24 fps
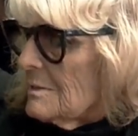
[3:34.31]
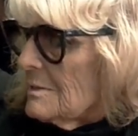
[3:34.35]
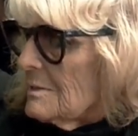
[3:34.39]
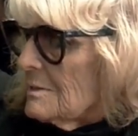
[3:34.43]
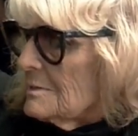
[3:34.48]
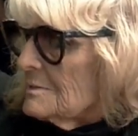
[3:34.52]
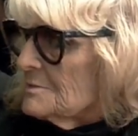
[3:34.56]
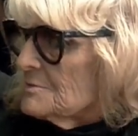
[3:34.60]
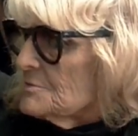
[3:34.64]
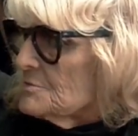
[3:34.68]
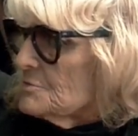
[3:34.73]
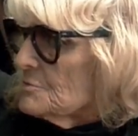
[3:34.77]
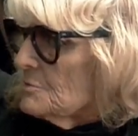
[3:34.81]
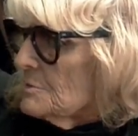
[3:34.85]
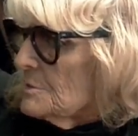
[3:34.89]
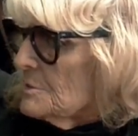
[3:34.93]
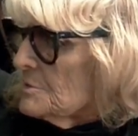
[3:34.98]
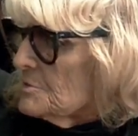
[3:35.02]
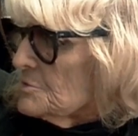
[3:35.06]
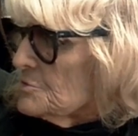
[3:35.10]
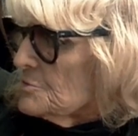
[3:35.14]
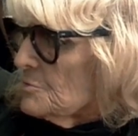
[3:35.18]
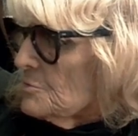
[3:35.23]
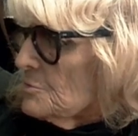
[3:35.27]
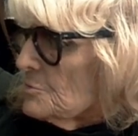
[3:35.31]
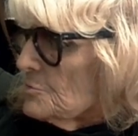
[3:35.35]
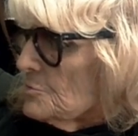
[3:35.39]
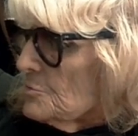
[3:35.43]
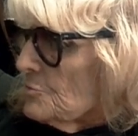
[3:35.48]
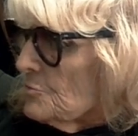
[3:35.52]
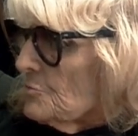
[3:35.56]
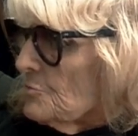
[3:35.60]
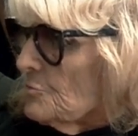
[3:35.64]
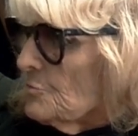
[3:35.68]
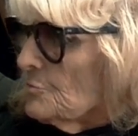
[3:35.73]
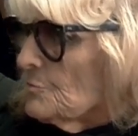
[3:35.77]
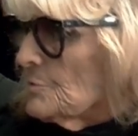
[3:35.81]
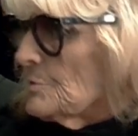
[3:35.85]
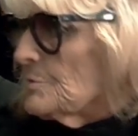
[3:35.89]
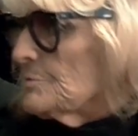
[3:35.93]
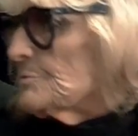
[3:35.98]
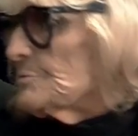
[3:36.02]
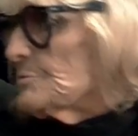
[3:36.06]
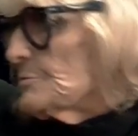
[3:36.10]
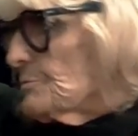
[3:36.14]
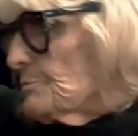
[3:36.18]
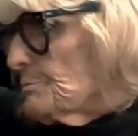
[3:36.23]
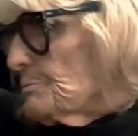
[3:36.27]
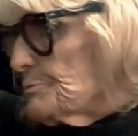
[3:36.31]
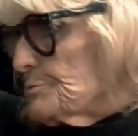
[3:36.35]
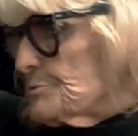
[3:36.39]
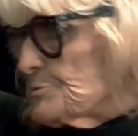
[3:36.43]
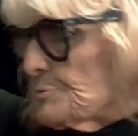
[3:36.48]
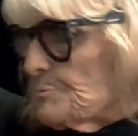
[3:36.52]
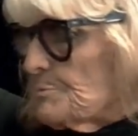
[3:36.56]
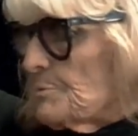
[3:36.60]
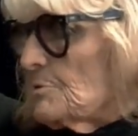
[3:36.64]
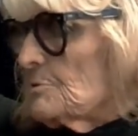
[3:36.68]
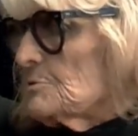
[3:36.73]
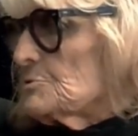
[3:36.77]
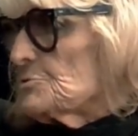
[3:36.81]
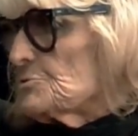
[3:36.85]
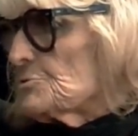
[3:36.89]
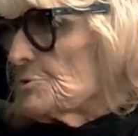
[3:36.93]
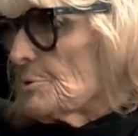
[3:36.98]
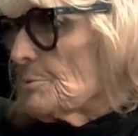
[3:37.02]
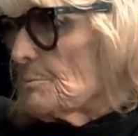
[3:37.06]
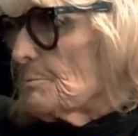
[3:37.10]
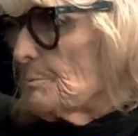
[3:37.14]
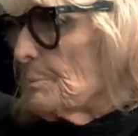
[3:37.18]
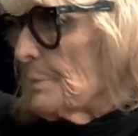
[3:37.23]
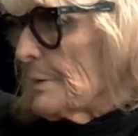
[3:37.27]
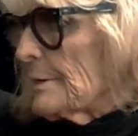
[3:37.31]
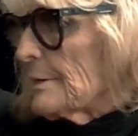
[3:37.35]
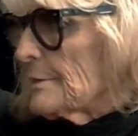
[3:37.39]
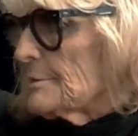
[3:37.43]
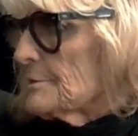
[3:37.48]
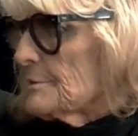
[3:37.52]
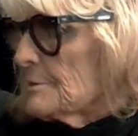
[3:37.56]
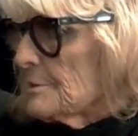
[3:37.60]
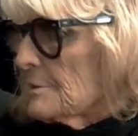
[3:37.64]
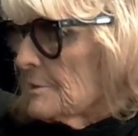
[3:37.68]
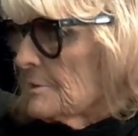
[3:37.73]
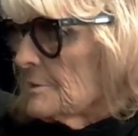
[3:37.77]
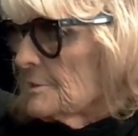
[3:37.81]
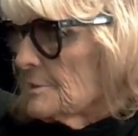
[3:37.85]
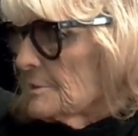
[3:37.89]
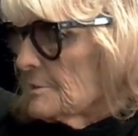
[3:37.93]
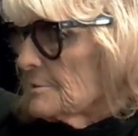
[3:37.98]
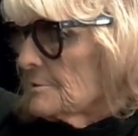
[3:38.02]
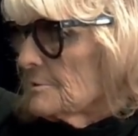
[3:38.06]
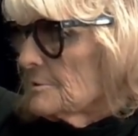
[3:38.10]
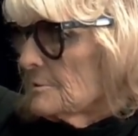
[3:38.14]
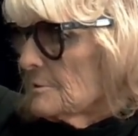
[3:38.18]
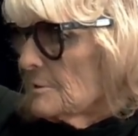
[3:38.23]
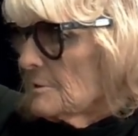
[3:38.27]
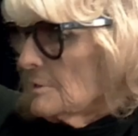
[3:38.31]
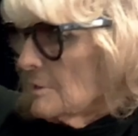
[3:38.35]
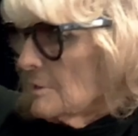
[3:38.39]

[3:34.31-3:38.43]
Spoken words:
It's all to do with splashing paint and getting your